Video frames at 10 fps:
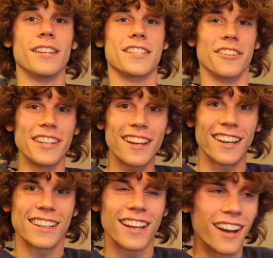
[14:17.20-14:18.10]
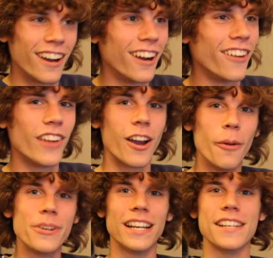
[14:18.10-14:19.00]
So yeah, I
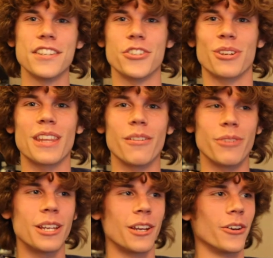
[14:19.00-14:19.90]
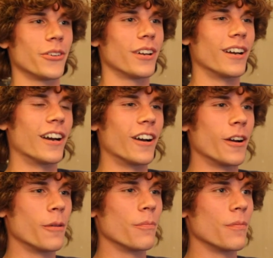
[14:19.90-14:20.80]
hope you guys enjoyed that video.
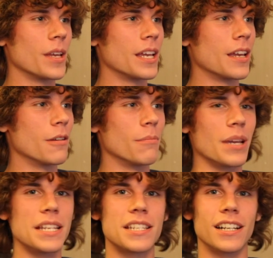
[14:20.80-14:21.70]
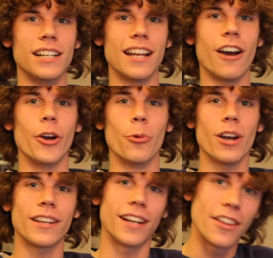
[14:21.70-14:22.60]
And based on how it
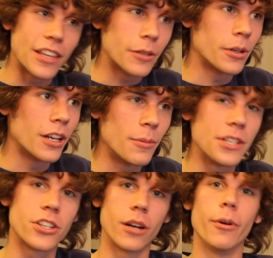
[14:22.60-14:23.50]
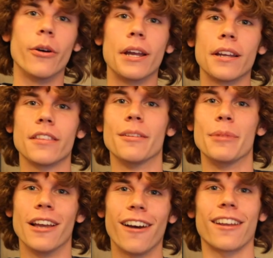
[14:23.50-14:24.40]
went, I think we're going to be turboing the
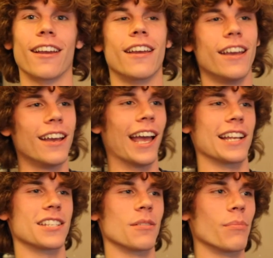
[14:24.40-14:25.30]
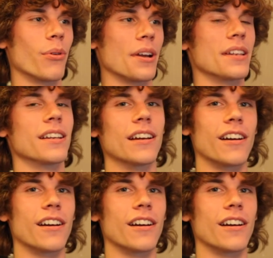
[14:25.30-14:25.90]
Miata at some point.